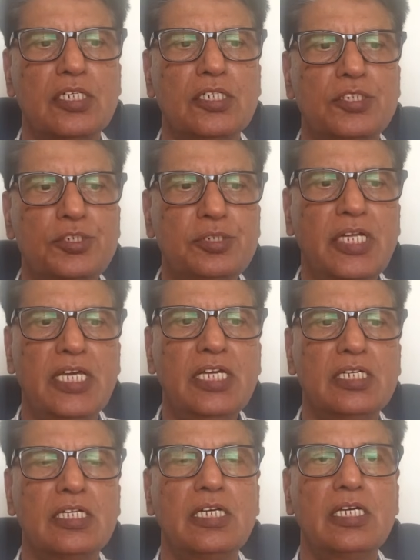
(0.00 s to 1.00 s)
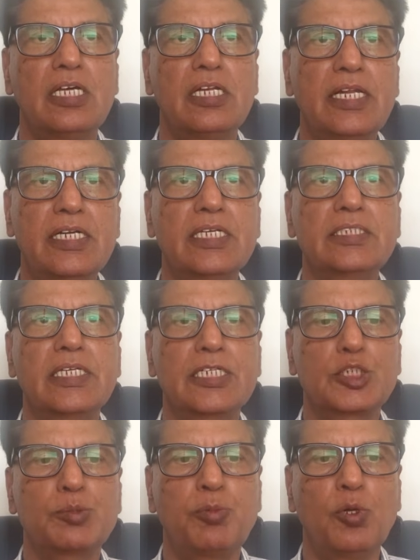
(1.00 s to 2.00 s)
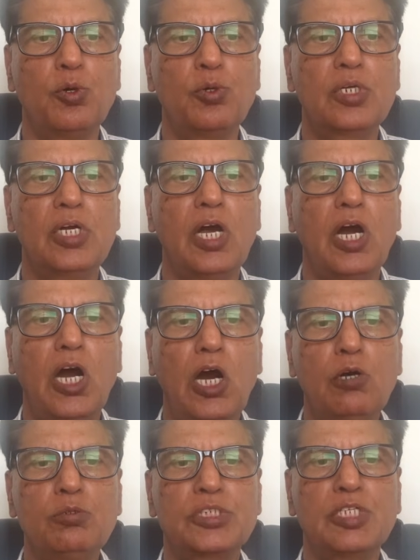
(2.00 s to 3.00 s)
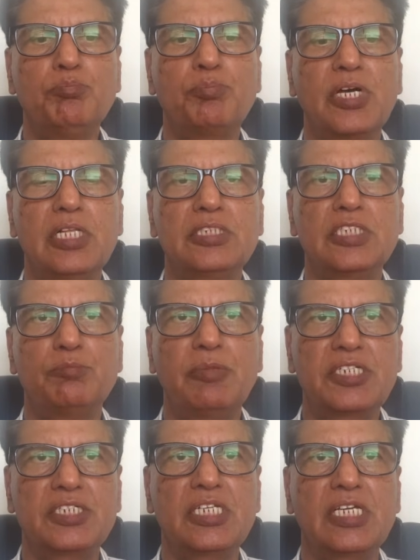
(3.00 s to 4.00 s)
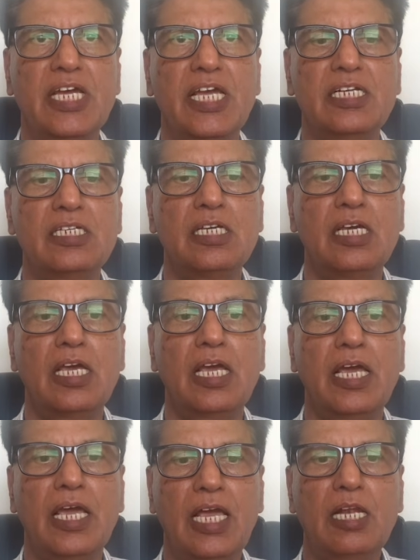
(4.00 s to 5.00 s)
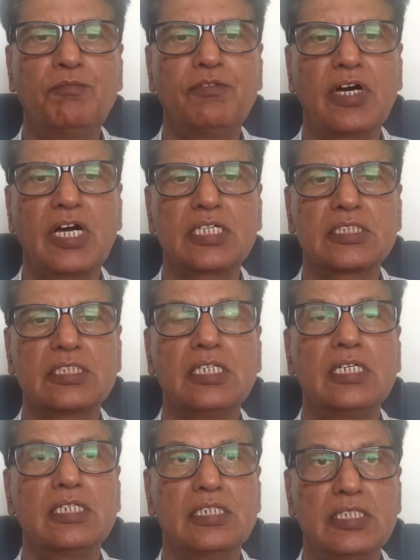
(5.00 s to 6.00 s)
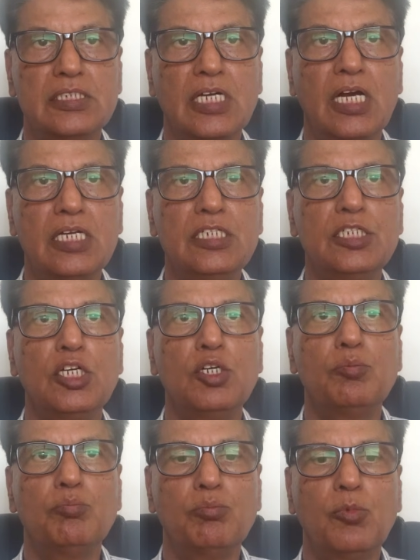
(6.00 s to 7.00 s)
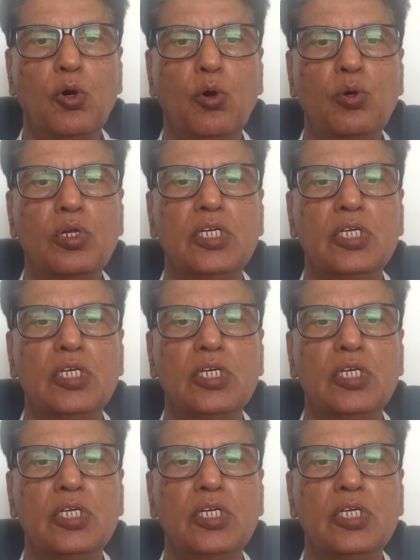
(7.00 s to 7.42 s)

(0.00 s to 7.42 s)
Today, let us explore how simple geometry can help us design more